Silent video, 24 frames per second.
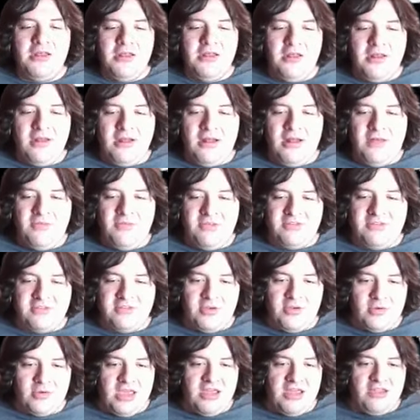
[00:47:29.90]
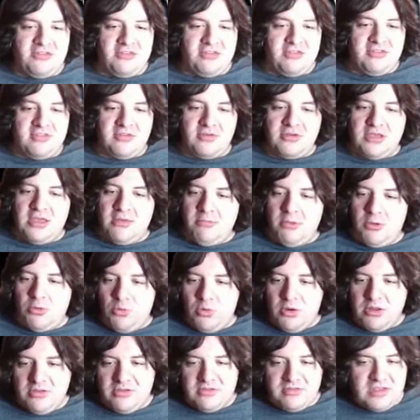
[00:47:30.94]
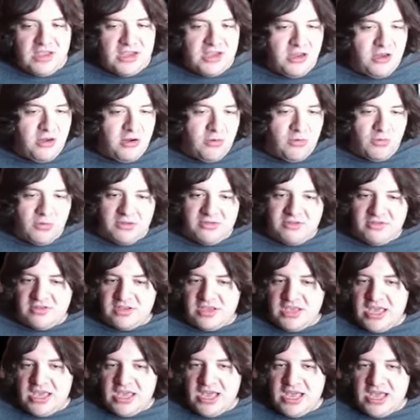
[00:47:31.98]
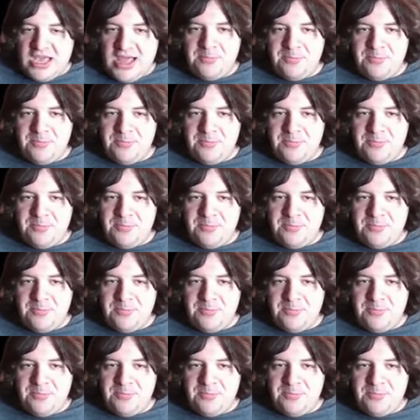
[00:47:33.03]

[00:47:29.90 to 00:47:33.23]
of this location. So give me one second here once again.